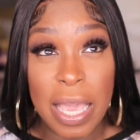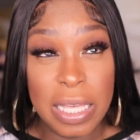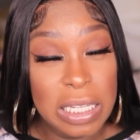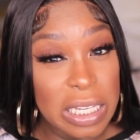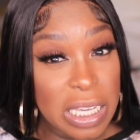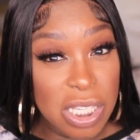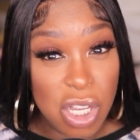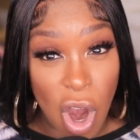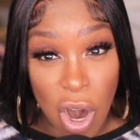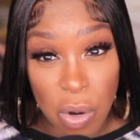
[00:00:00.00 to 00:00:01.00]
it cleans
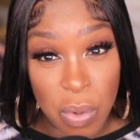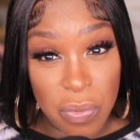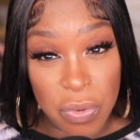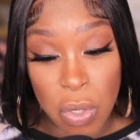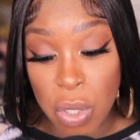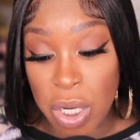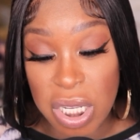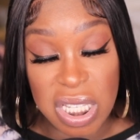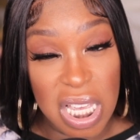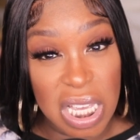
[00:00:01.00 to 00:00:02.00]
hardwood
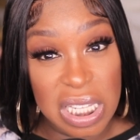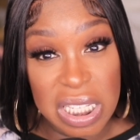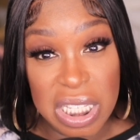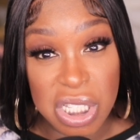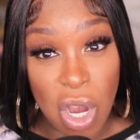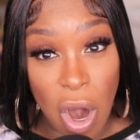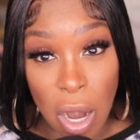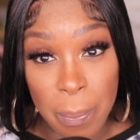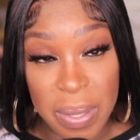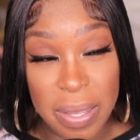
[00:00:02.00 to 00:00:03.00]
floors, it cleans
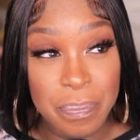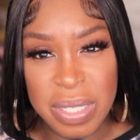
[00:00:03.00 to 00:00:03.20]
carpet.